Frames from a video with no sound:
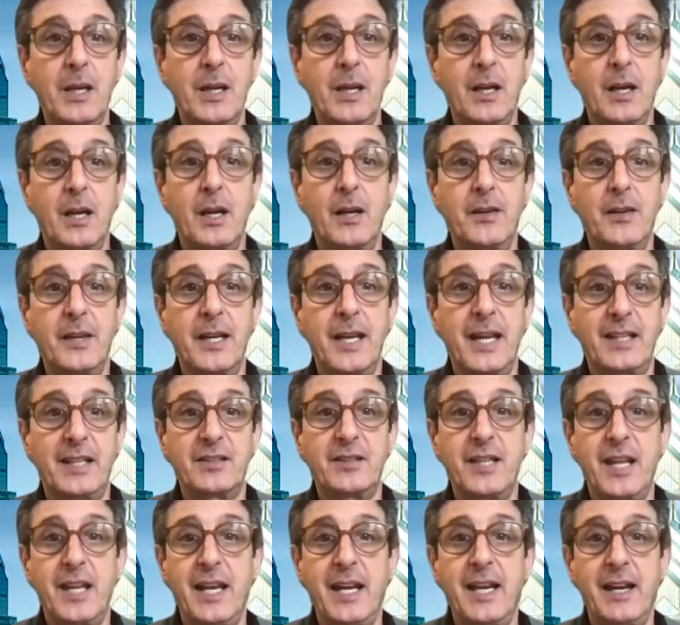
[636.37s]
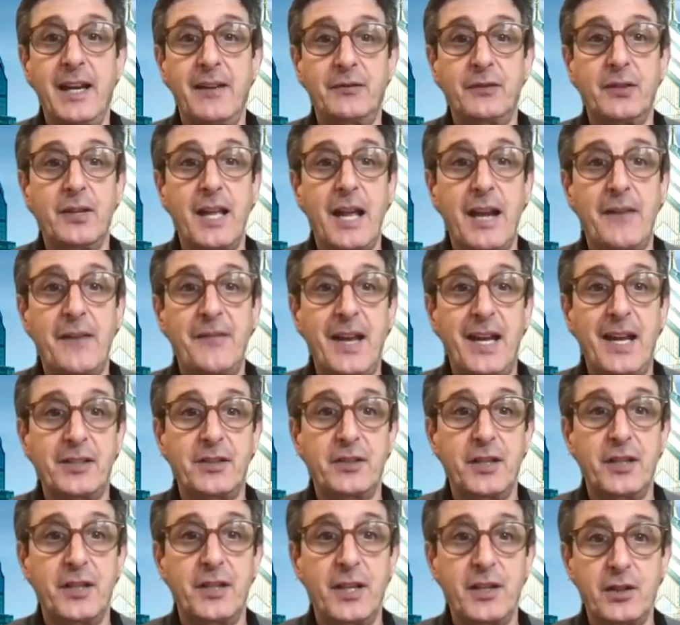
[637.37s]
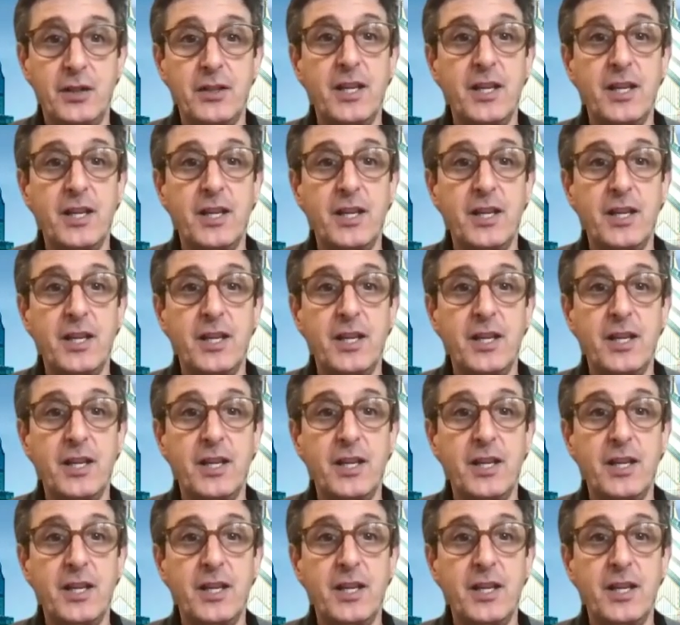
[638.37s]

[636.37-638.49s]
the next day after that vaccination,